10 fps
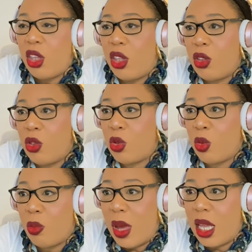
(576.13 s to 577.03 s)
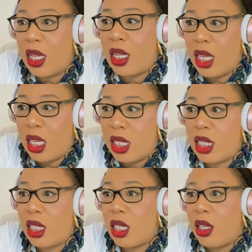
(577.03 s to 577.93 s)
into
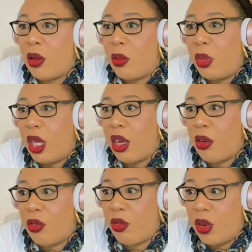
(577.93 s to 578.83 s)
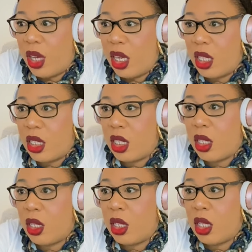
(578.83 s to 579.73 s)
madness, be afraid.
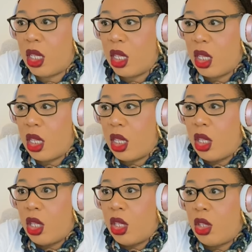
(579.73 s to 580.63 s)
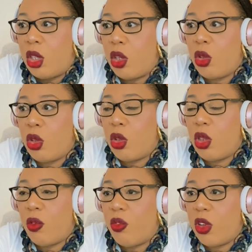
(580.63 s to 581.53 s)
You're
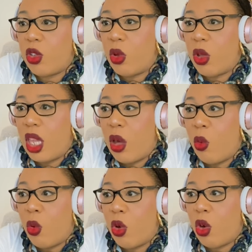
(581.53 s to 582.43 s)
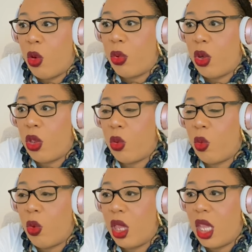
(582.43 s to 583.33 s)
the first one that woke up. You're the
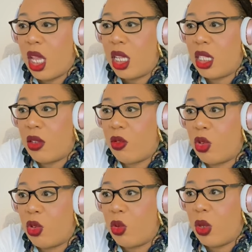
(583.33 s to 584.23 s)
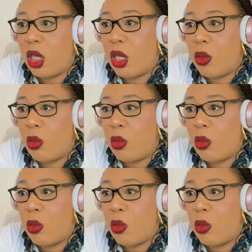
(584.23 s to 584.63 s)
one that is even doing the